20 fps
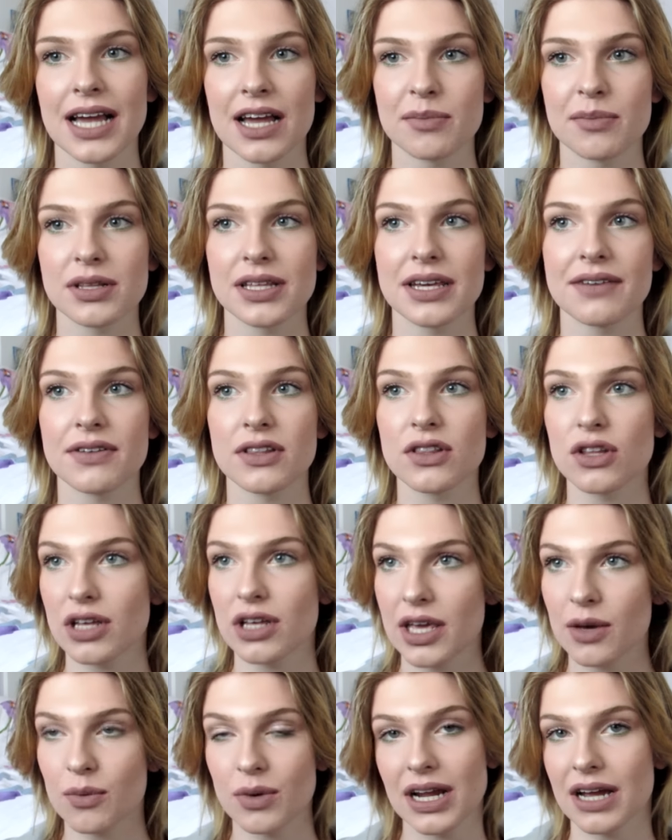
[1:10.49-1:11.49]
I believe in
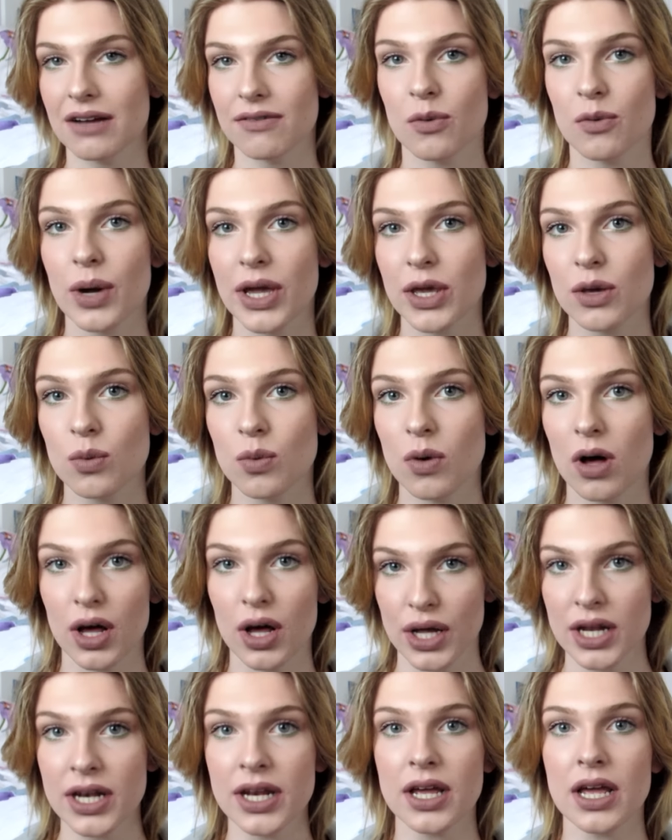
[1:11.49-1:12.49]
looking whatever way you
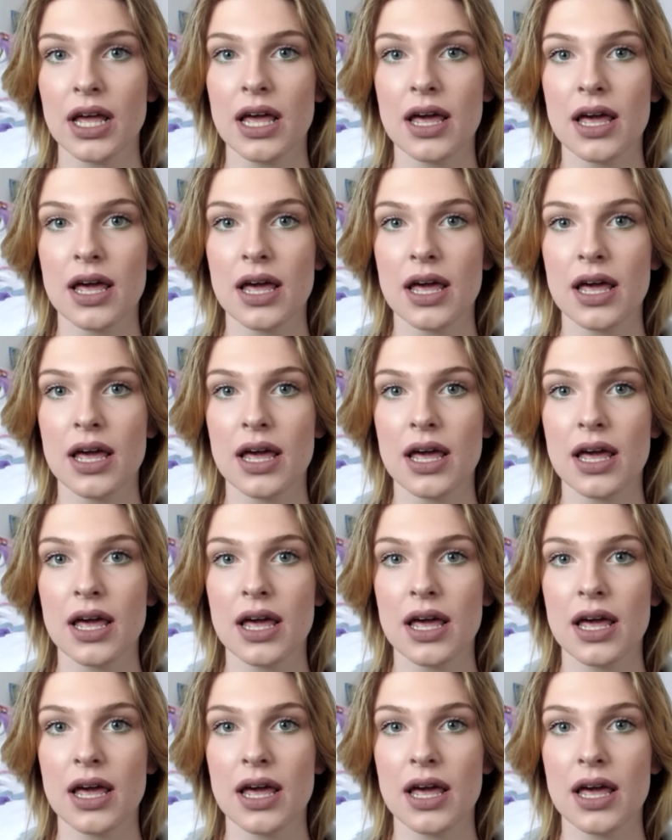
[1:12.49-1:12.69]
want.